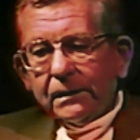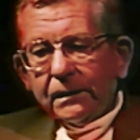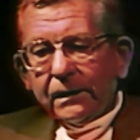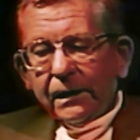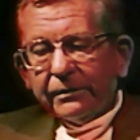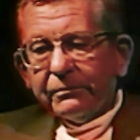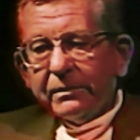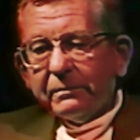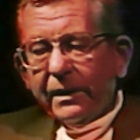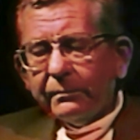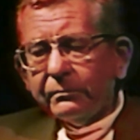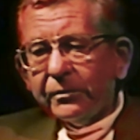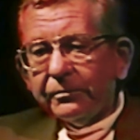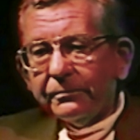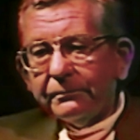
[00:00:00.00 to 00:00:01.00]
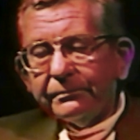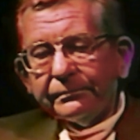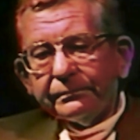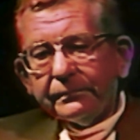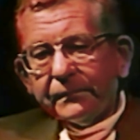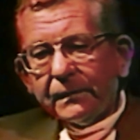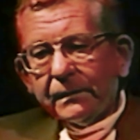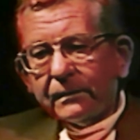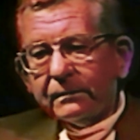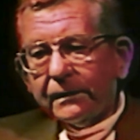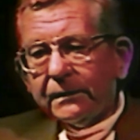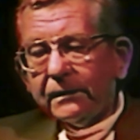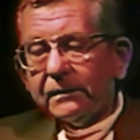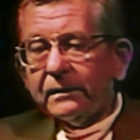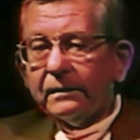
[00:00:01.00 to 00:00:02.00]
I remember
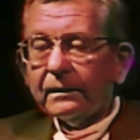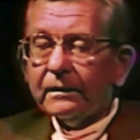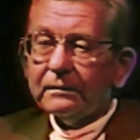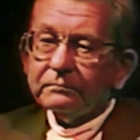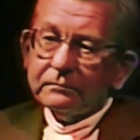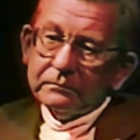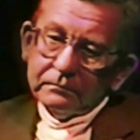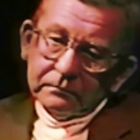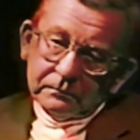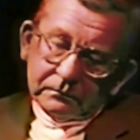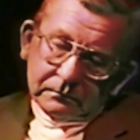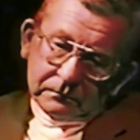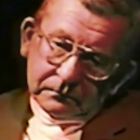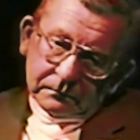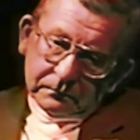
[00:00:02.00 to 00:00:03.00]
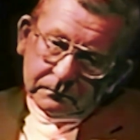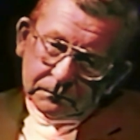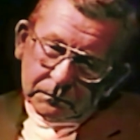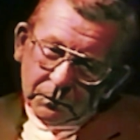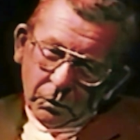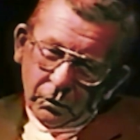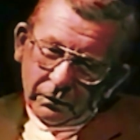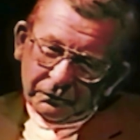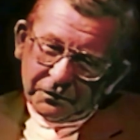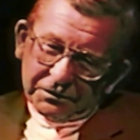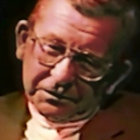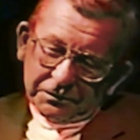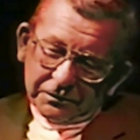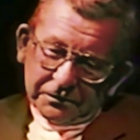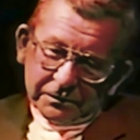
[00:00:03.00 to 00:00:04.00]
the
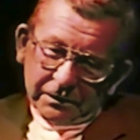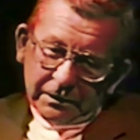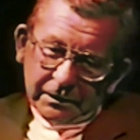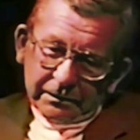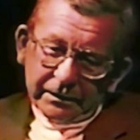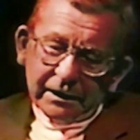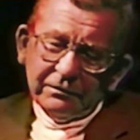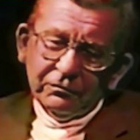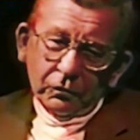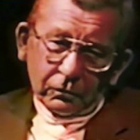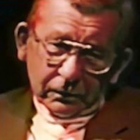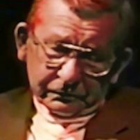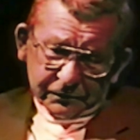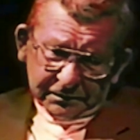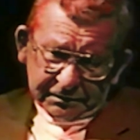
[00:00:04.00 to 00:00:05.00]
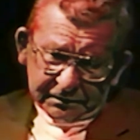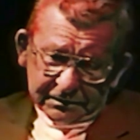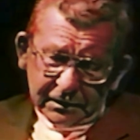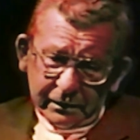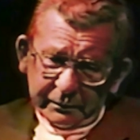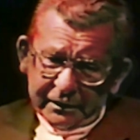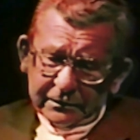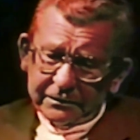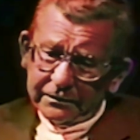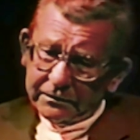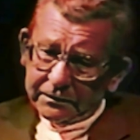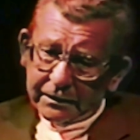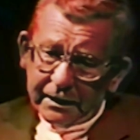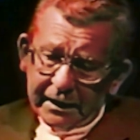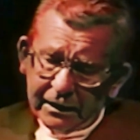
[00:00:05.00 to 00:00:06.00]
officers, the naval officers, coming to the
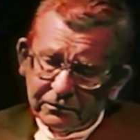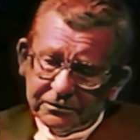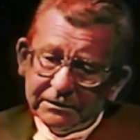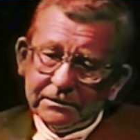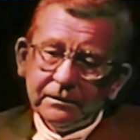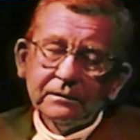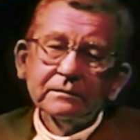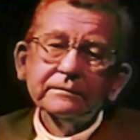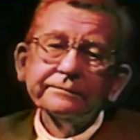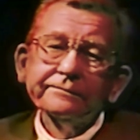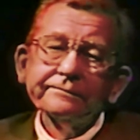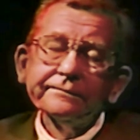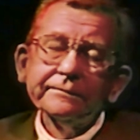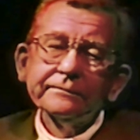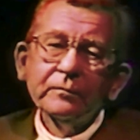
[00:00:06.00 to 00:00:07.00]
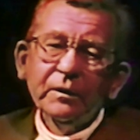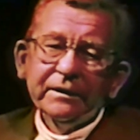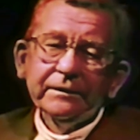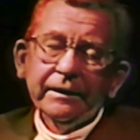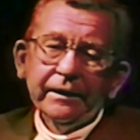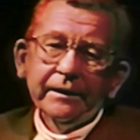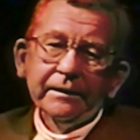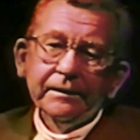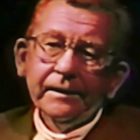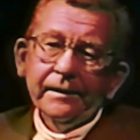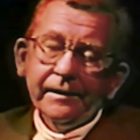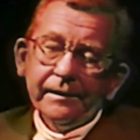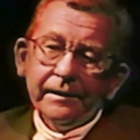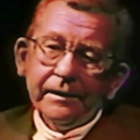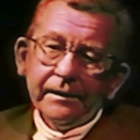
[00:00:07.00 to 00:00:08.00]
house one day
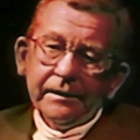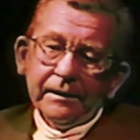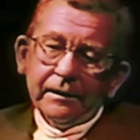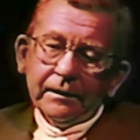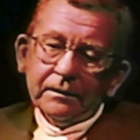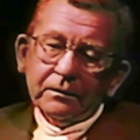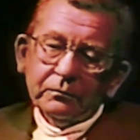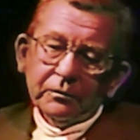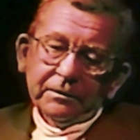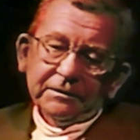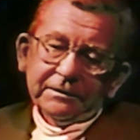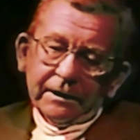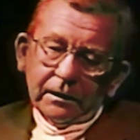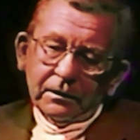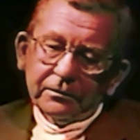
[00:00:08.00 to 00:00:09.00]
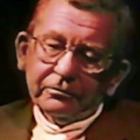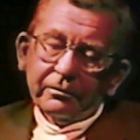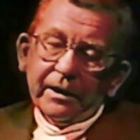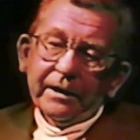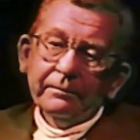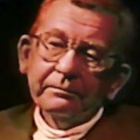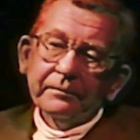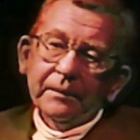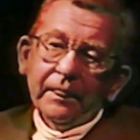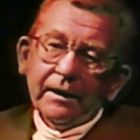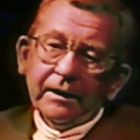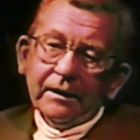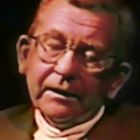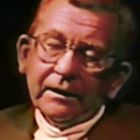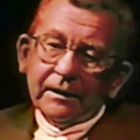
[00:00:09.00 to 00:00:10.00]
with a telegram,
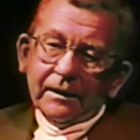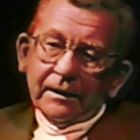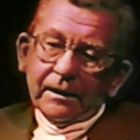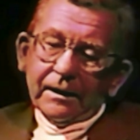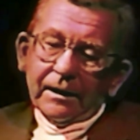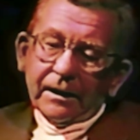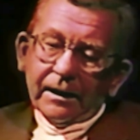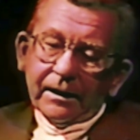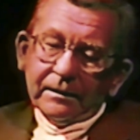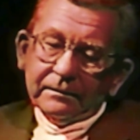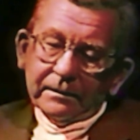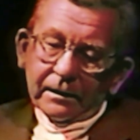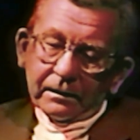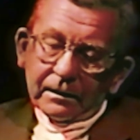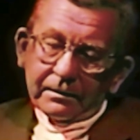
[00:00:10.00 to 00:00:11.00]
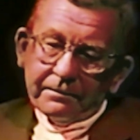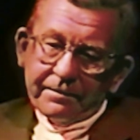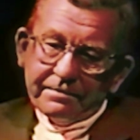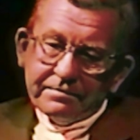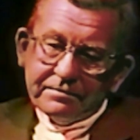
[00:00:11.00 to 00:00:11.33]
and